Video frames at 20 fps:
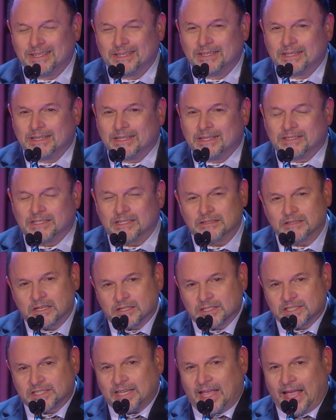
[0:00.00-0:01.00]
It's a little
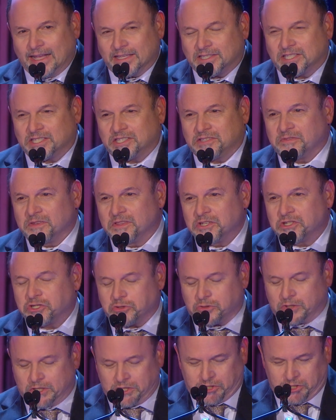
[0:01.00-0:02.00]
Zetz for the
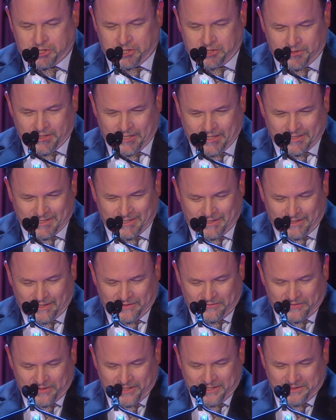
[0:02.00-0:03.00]
short Jew. That's a
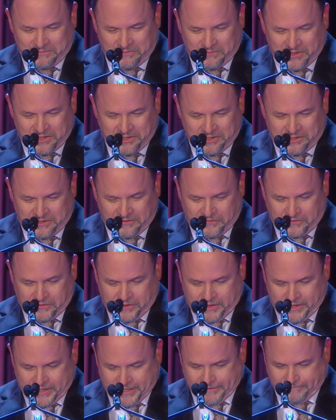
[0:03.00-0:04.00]
lovely, beautiful
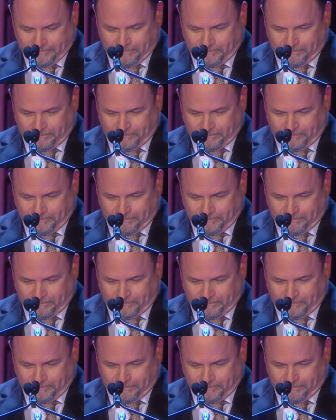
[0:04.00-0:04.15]
thing.